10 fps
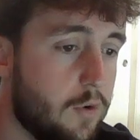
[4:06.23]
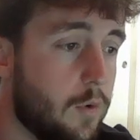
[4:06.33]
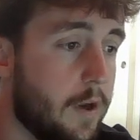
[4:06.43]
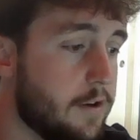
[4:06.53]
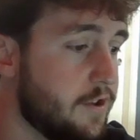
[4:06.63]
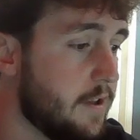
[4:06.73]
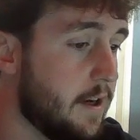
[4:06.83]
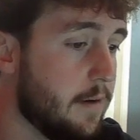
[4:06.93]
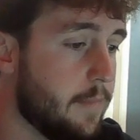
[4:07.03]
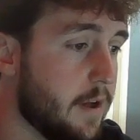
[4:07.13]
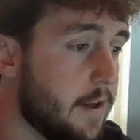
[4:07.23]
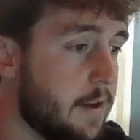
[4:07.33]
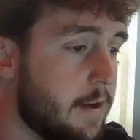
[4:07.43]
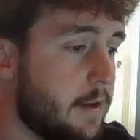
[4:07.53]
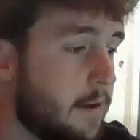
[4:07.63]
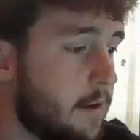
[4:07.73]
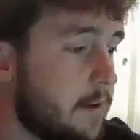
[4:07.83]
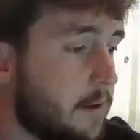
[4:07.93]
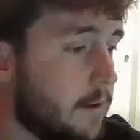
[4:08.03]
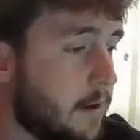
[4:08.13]
energy there, but
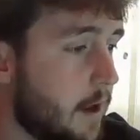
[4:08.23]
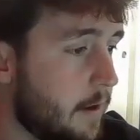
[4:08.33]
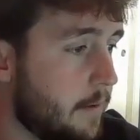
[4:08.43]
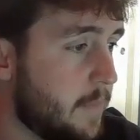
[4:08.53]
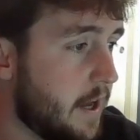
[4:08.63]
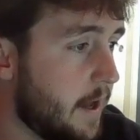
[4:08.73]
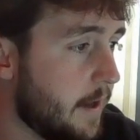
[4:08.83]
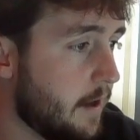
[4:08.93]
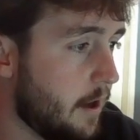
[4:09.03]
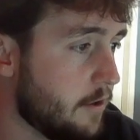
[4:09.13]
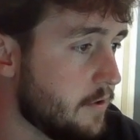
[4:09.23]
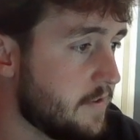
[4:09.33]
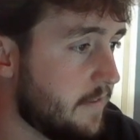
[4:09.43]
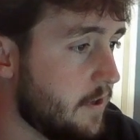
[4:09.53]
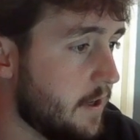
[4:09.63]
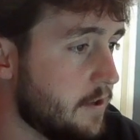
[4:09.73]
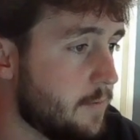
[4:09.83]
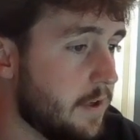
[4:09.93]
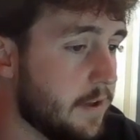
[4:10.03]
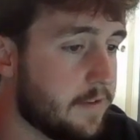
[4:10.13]
not bad. 170
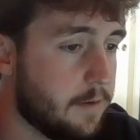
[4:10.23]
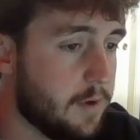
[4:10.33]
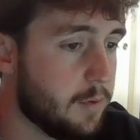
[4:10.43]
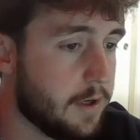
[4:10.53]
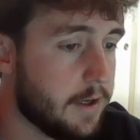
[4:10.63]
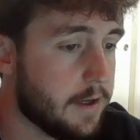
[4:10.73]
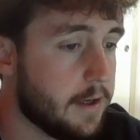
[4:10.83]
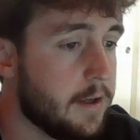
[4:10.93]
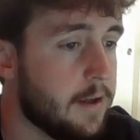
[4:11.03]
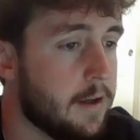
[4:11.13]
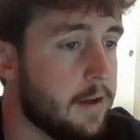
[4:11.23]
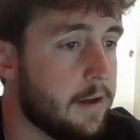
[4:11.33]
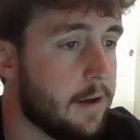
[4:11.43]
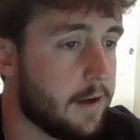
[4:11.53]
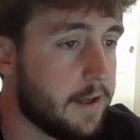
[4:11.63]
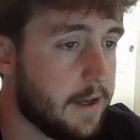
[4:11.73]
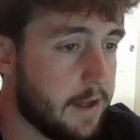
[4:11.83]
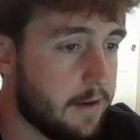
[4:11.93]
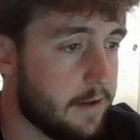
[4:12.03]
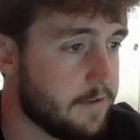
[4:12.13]
HP, that's going to be pretty good.
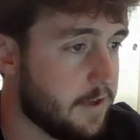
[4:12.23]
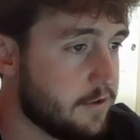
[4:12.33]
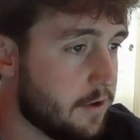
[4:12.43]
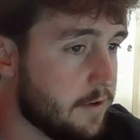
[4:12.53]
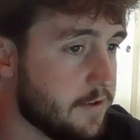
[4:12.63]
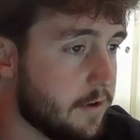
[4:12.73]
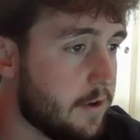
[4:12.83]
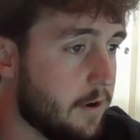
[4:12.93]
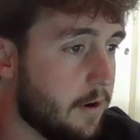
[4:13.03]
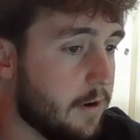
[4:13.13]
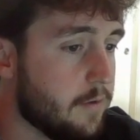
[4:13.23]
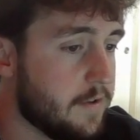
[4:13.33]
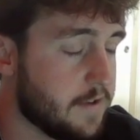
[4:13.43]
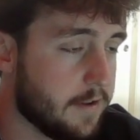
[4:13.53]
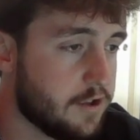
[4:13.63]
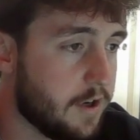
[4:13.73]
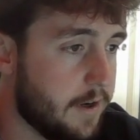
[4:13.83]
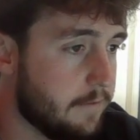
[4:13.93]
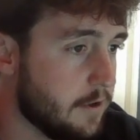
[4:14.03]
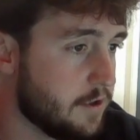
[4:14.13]
Again, there's that Charizard card. We saw the
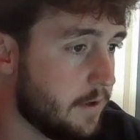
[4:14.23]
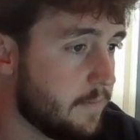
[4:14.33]
shiny version up